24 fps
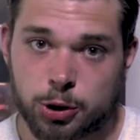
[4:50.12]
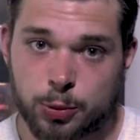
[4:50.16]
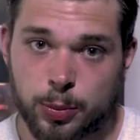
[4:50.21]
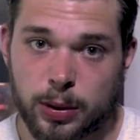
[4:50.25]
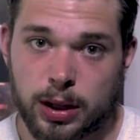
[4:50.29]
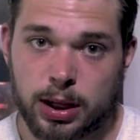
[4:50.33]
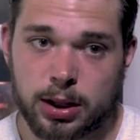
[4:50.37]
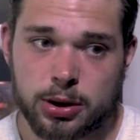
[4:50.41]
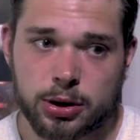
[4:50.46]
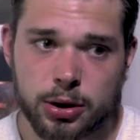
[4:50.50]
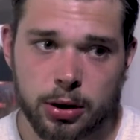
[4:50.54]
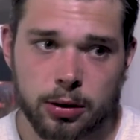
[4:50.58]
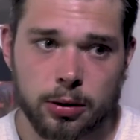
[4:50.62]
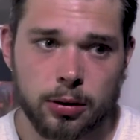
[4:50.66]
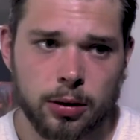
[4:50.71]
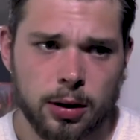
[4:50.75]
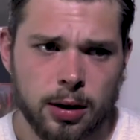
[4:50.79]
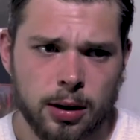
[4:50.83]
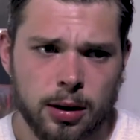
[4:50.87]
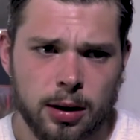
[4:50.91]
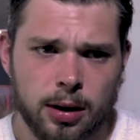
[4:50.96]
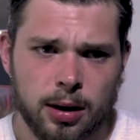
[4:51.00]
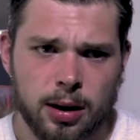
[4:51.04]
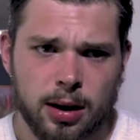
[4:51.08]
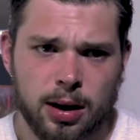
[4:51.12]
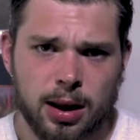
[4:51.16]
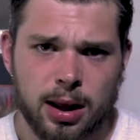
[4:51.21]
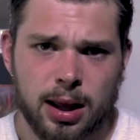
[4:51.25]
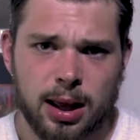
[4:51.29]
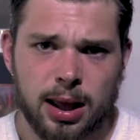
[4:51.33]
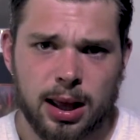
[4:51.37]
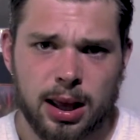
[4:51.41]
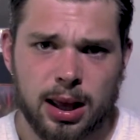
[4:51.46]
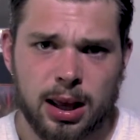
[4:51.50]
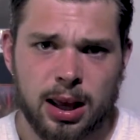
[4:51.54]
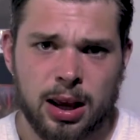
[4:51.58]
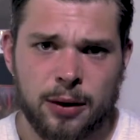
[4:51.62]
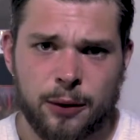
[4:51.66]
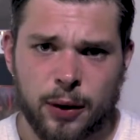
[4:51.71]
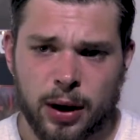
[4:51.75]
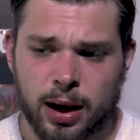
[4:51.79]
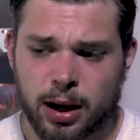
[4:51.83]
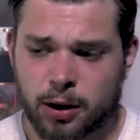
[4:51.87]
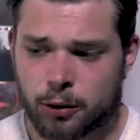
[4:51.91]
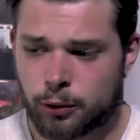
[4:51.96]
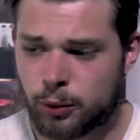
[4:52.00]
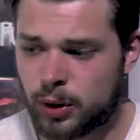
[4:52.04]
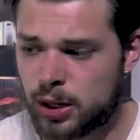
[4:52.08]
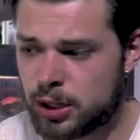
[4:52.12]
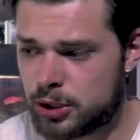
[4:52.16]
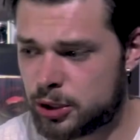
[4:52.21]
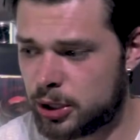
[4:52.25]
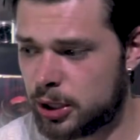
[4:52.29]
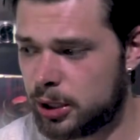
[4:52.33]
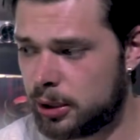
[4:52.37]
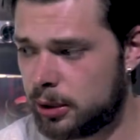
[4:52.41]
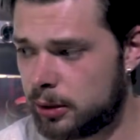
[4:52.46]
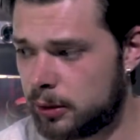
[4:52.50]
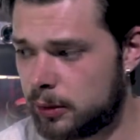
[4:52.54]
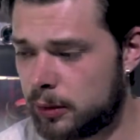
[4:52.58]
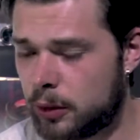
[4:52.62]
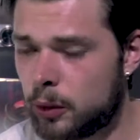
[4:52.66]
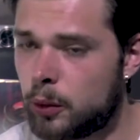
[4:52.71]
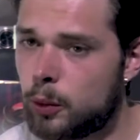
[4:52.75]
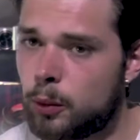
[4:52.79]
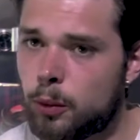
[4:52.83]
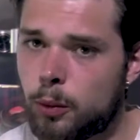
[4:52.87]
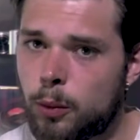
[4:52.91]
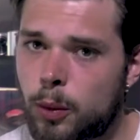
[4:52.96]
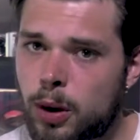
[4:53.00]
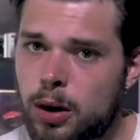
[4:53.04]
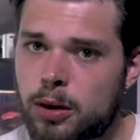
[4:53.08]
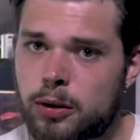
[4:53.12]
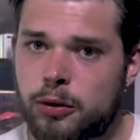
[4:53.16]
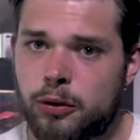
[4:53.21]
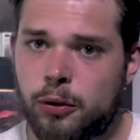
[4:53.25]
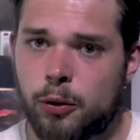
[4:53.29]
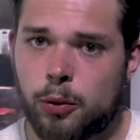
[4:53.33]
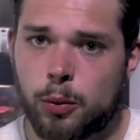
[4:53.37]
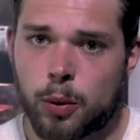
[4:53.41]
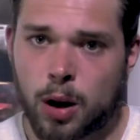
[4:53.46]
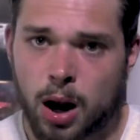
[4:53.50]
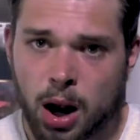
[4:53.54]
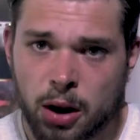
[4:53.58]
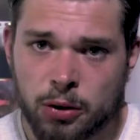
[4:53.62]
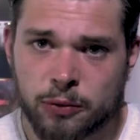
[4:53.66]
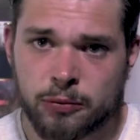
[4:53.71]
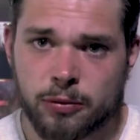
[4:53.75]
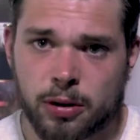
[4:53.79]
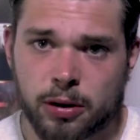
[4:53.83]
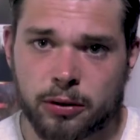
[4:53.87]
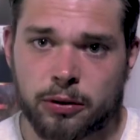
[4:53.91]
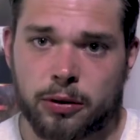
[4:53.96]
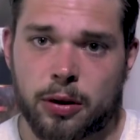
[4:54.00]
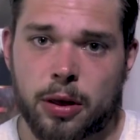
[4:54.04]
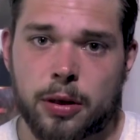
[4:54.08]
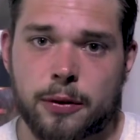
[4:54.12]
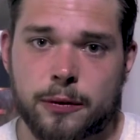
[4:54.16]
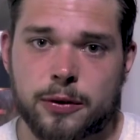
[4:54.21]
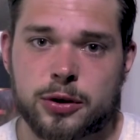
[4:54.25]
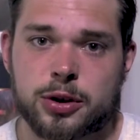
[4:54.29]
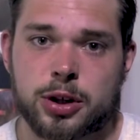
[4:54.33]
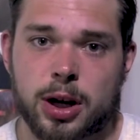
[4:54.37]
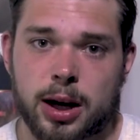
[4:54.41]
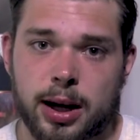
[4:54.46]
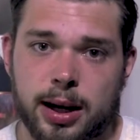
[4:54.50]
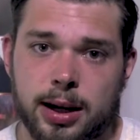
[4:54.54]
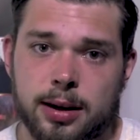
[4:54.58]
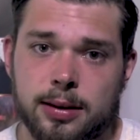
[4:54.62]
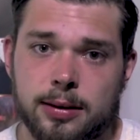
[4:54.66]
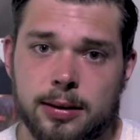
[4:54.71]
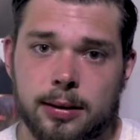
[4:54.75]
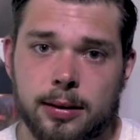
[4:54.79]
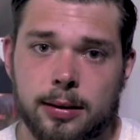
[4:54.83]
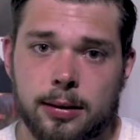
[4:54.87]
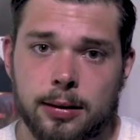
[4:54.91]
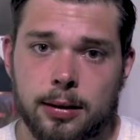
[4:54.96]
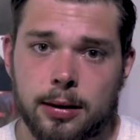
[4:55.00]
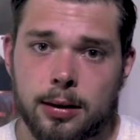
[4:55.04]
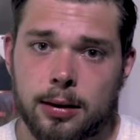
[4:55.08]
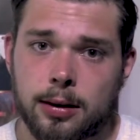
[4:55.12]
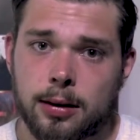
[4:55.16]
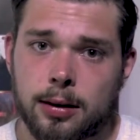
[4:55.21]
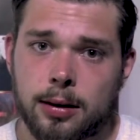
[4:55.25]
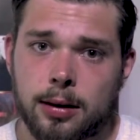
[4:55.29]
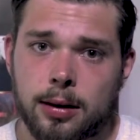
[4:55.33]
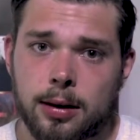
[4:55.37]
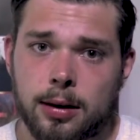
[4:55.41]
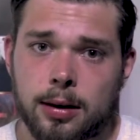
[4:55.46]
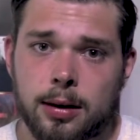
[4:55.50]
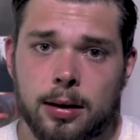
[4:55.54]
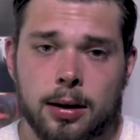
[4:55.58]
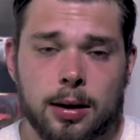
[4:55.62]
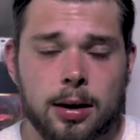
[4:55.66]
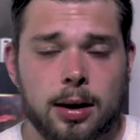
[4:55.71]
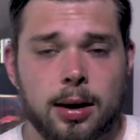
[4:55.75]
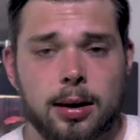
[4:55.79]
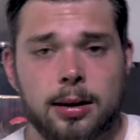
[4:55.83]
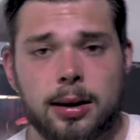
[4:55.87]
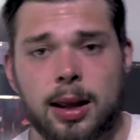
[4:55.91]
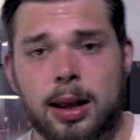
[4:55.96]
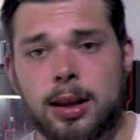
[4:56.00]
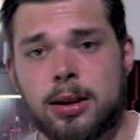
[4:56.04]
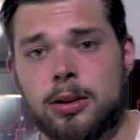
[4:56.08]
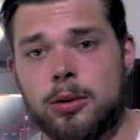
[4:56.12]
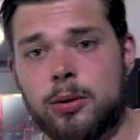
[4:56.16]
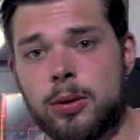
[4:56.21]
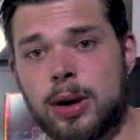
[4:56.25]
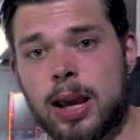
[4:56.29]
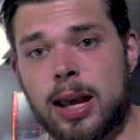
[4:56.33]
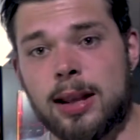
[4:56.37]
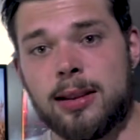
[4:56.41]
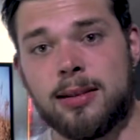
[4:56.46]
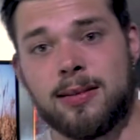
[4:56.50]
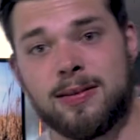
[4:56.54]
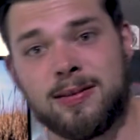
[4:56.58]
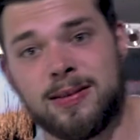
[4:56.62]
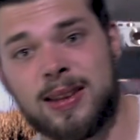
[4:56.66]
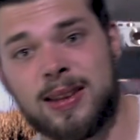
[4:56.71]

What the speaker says: speed, so if I increase it to 1/200th of a second, then you get